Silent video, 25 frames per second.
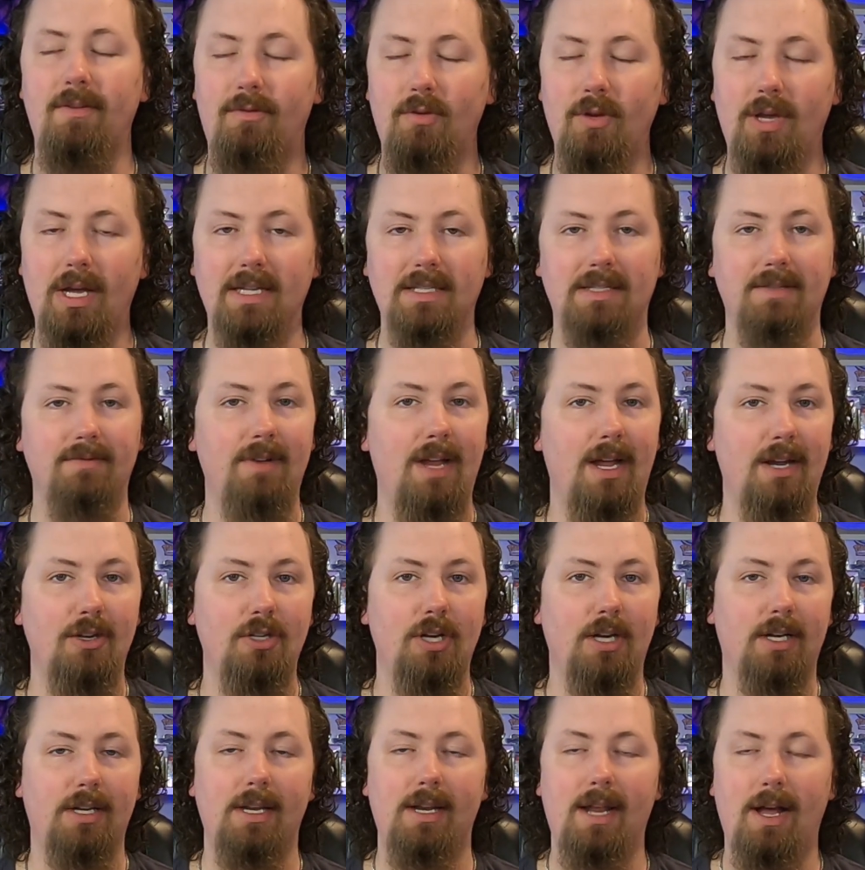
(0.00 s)
If you guys have not
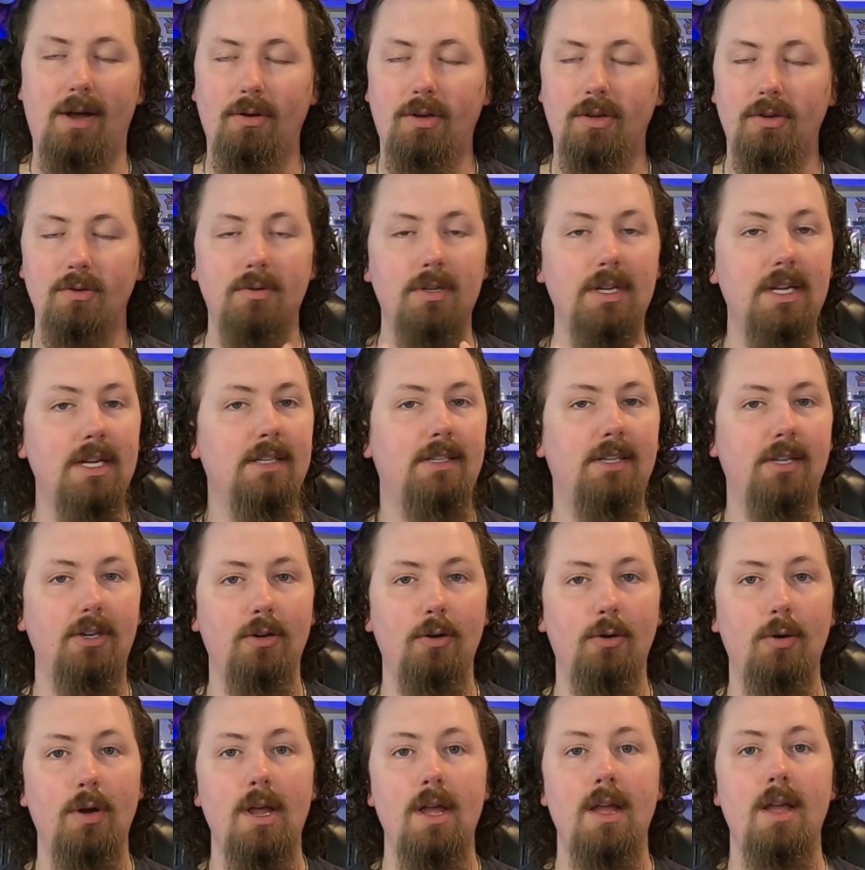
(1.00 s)
checked it out, you need
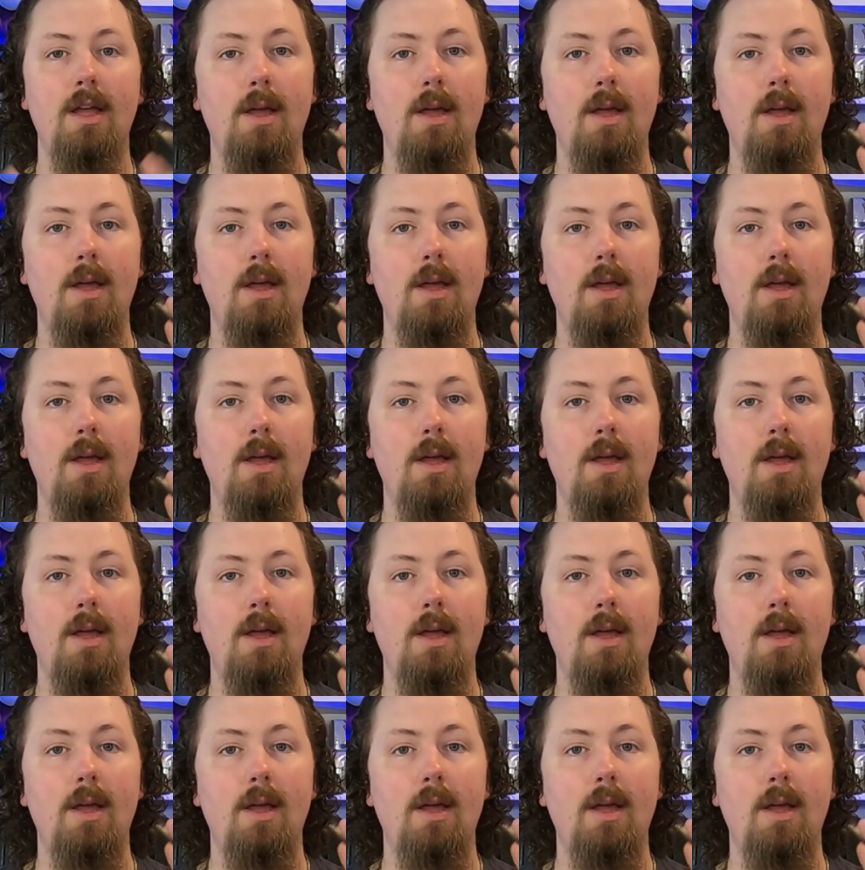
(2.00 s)
to,